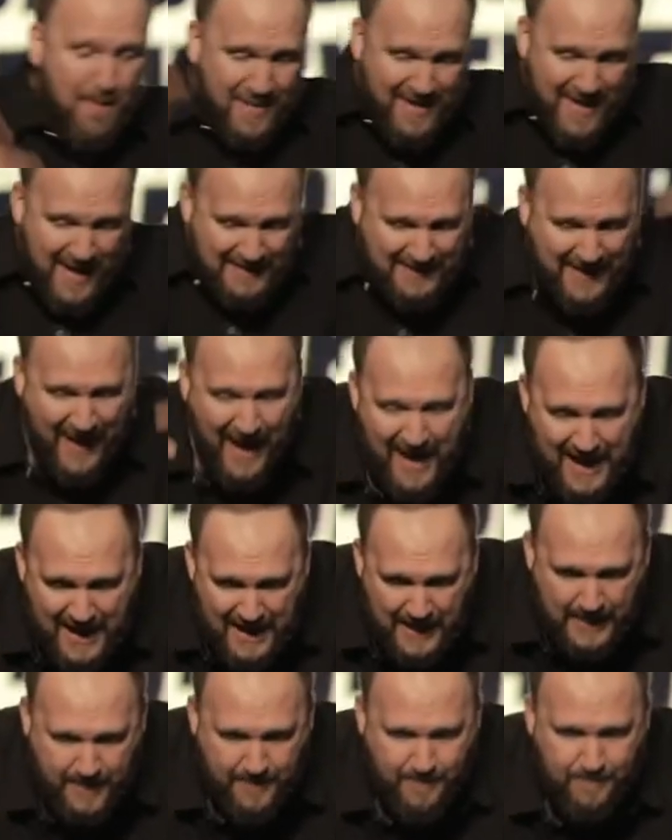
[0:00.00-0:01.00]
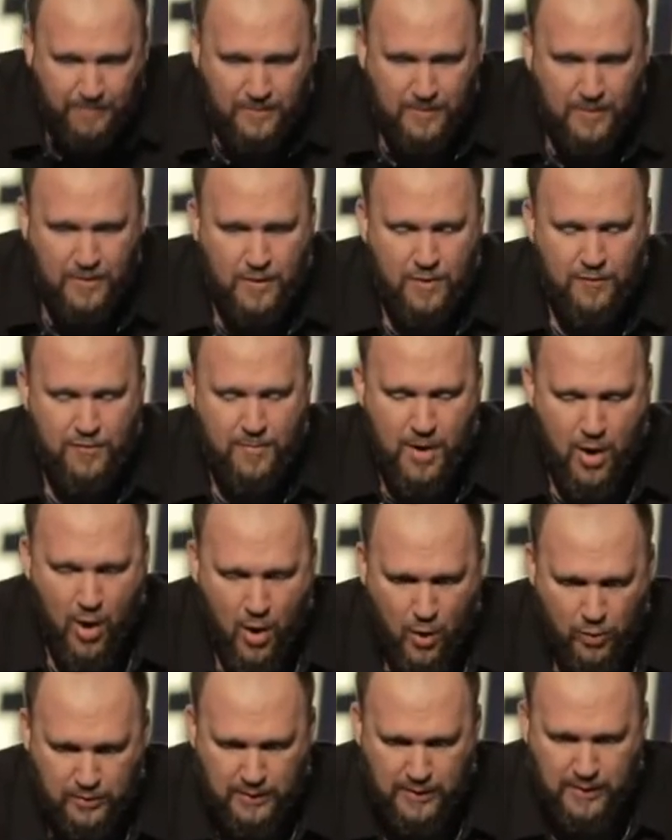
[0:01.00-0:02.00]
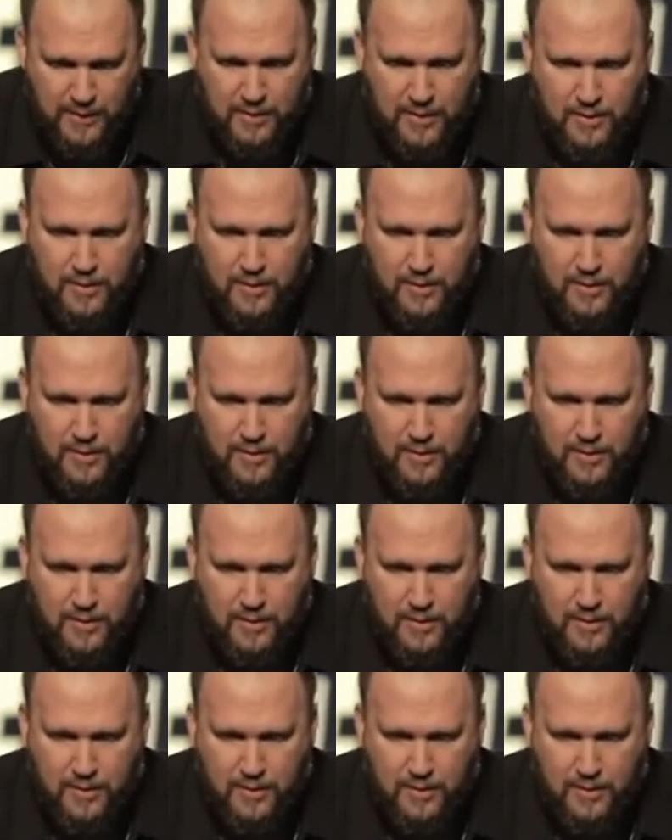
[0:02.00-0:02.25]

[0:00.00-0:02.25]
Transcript: that came from holy